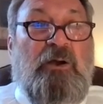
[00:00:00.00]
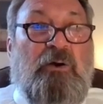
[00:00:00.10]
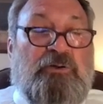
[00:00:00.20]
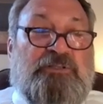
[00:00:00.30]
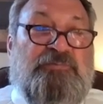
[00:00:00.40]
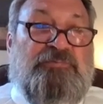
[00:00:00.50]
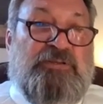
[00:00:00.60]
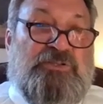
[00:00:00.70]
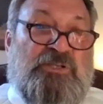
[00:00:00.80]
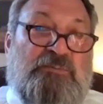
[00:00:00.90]
or
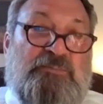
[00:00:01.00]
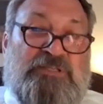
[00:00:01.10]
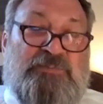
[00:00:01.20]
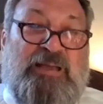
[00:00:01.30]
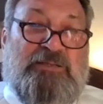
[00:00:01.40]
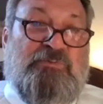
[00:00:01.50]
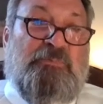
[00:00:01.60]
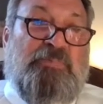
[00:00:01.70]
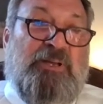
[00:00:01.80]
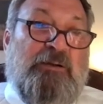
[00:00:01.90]
deficient in mismatch
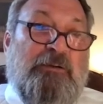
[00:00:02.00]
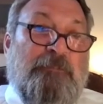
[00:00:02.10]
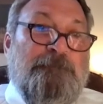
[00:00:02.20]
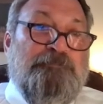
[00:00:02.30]
repair.